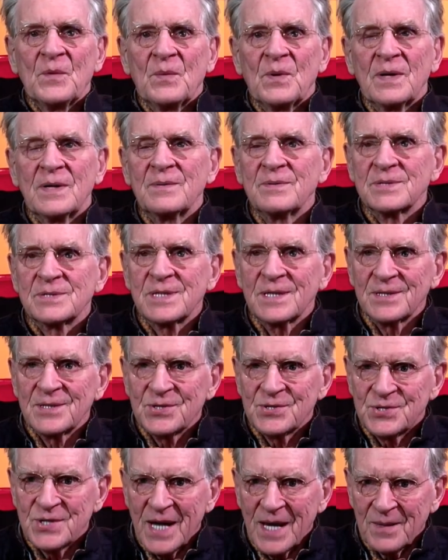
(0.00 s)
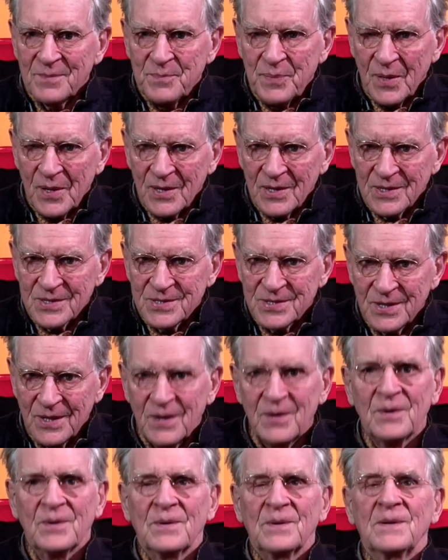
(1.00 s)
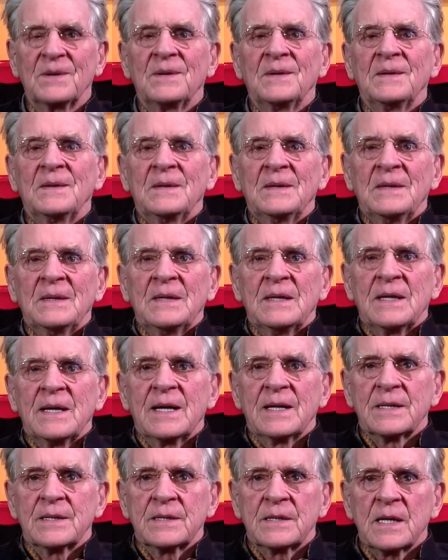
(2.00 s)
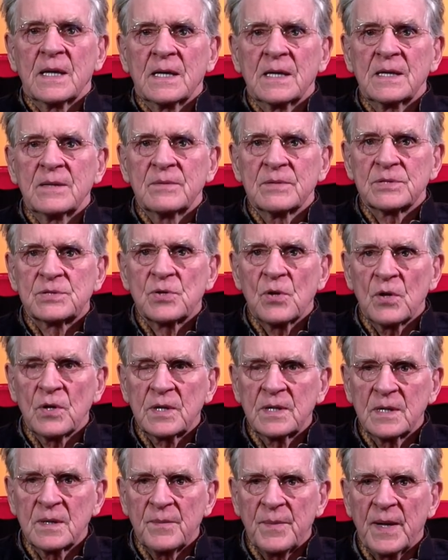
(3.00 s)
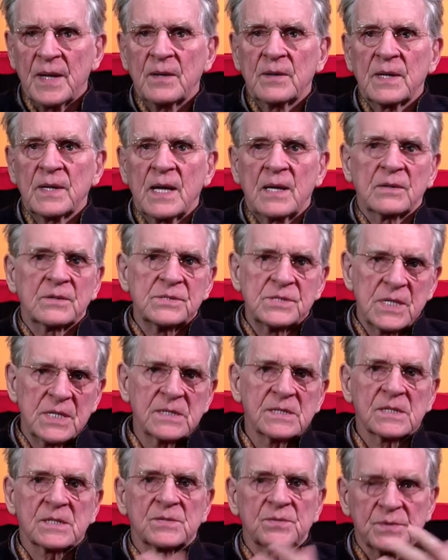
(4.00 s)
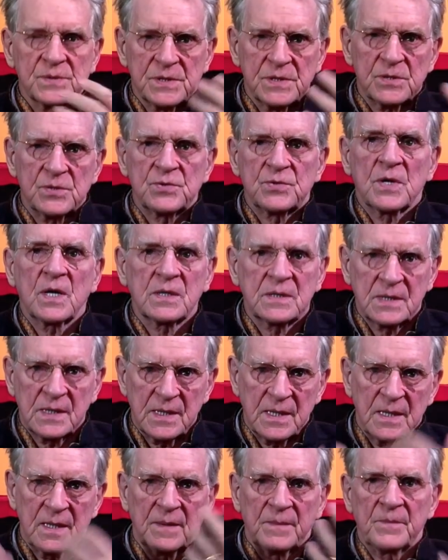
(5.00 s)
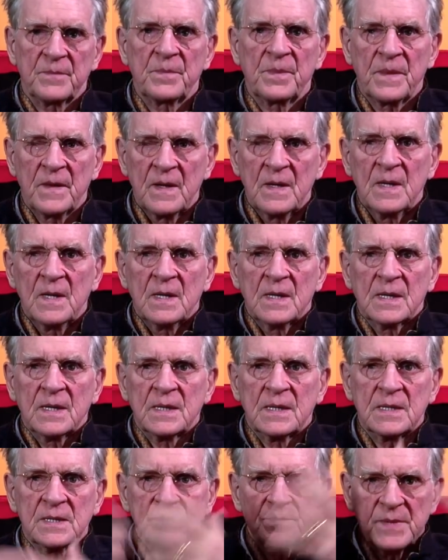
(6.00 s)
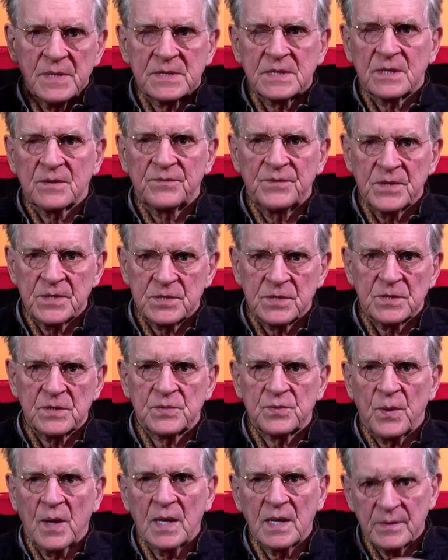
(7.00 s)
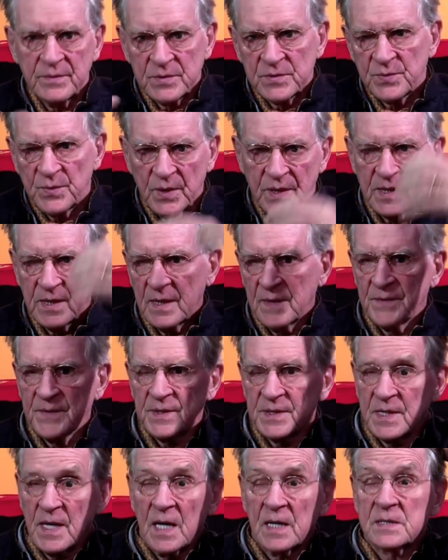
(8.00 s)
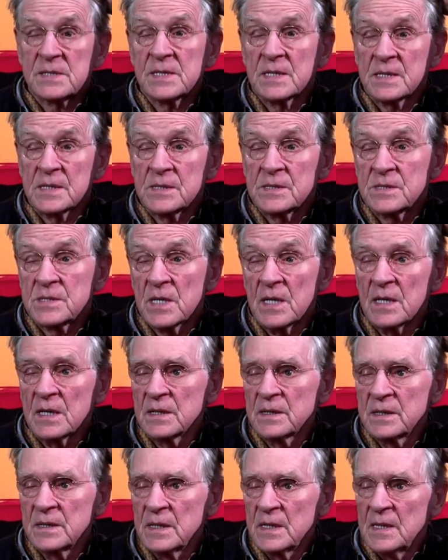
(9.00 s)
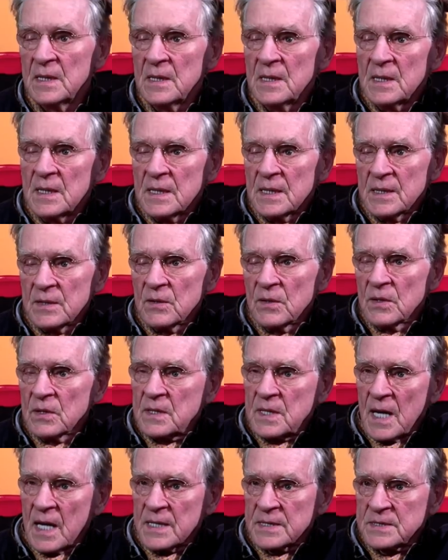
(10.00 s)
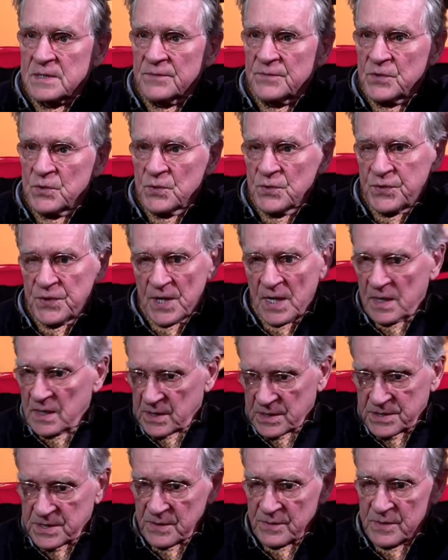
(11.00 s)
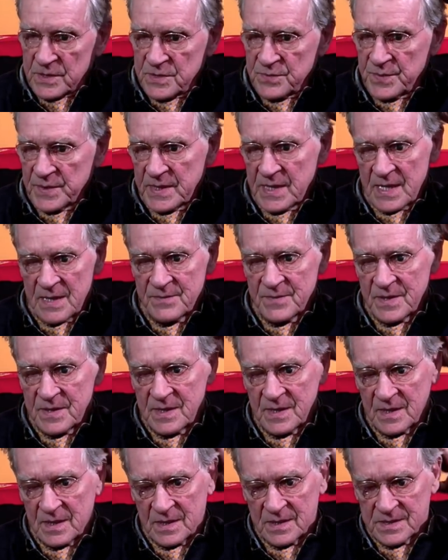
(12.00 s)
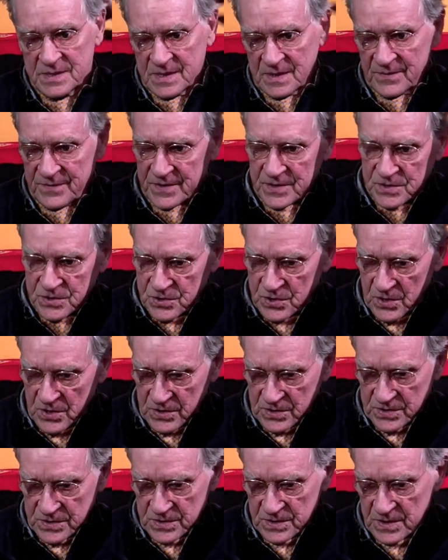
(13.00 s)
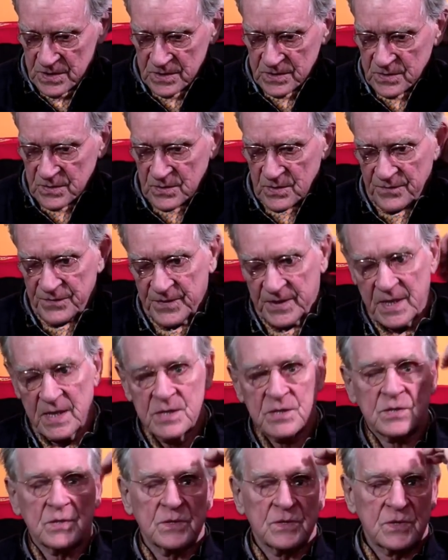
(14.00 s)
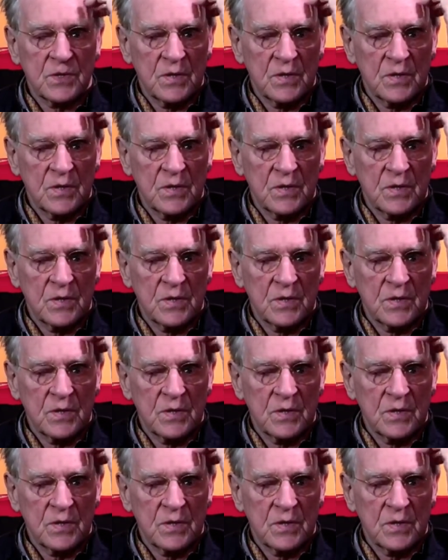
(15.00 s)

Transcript: where he was on the Jack Paar show. And uh, he was talking about how Jesus was instructing him in his mystic visions while he was working on the docks at Incheon in all kinds of new theology, which became the theology of his church, Unification